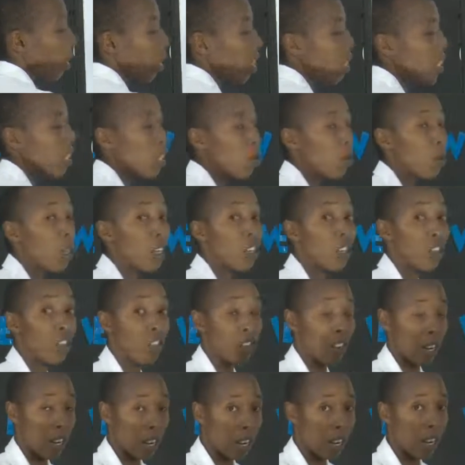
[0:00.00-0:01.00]
it will
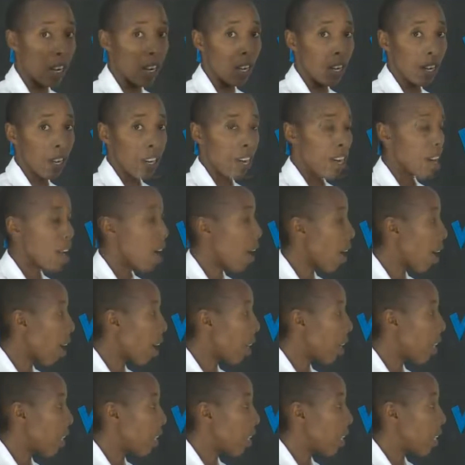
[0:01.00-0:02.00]
shrink,
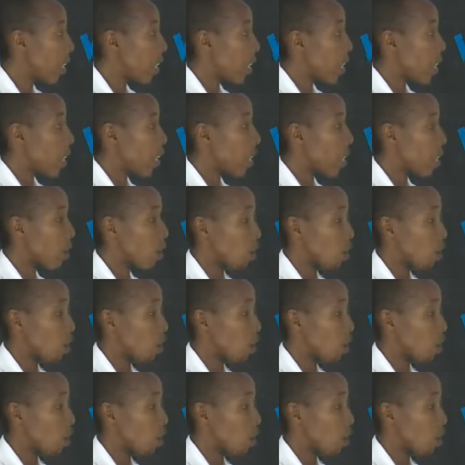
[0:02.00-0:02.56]
and the